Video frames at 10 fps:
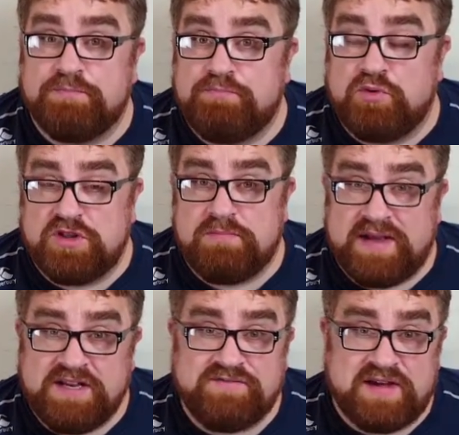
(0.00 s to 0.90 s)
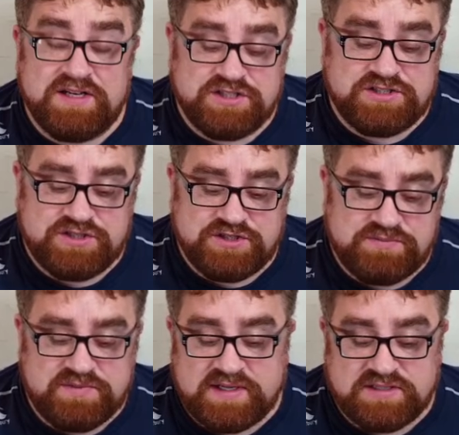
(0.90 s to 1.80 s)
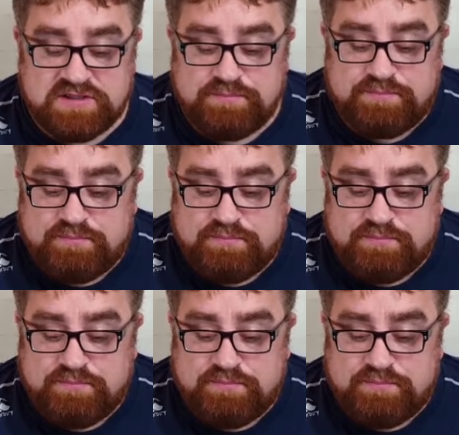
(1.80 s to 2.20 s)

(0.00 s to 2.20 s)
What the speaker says: One of the main advantages to them is that